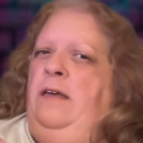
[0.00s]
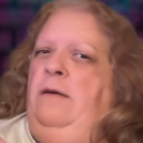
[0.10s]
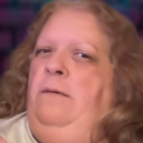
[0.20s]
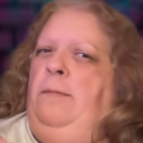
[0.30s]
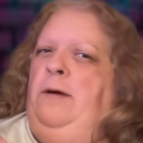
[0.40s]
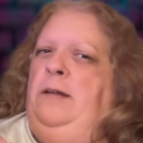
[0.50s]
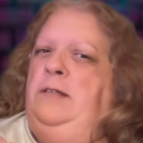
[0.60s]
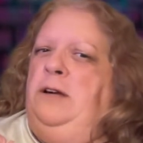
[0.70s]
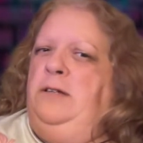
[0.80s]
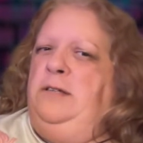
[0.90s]
my brain
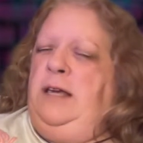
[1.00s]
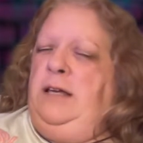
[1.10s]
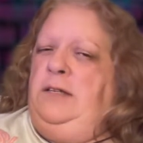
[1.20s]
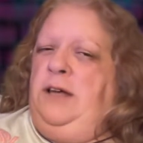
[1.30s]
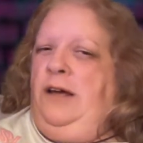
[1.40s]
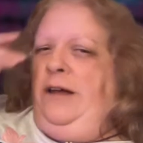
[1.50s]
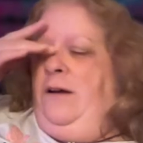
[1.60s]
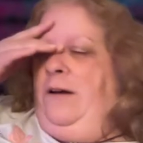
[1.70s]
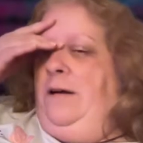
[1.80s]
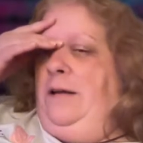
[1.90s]
starts to get
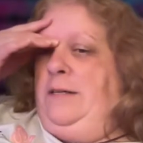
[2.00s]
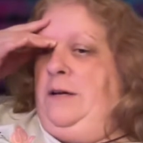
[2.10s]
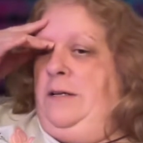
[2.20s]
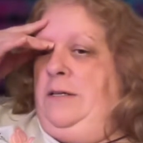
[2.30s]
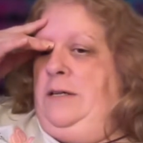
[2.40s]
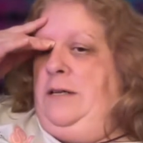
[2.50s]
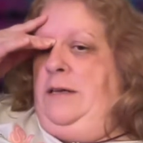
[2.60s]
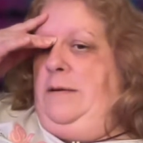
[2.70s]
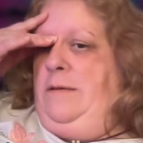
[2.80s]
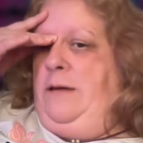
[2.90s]
tired. I start
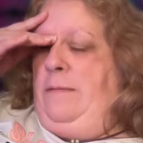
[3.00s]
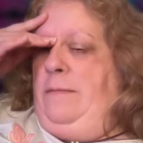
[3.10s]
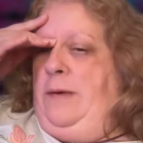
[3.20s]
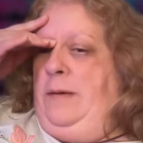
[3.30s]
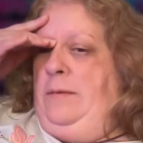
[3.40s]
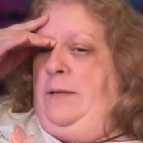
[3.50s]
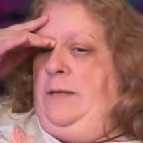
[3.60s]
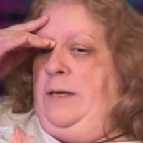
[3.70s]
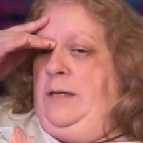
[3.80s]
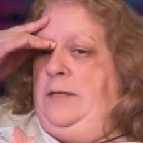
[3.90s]
to, not be able to
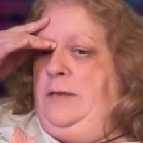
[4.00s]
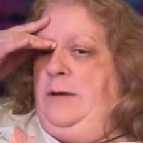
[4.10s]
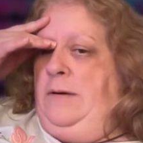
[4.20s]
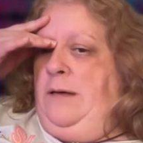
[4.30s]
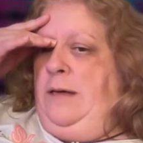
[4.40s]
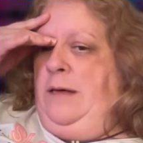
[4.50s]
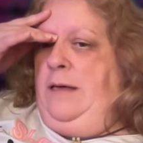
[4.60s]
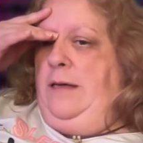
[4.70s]
think as clearly.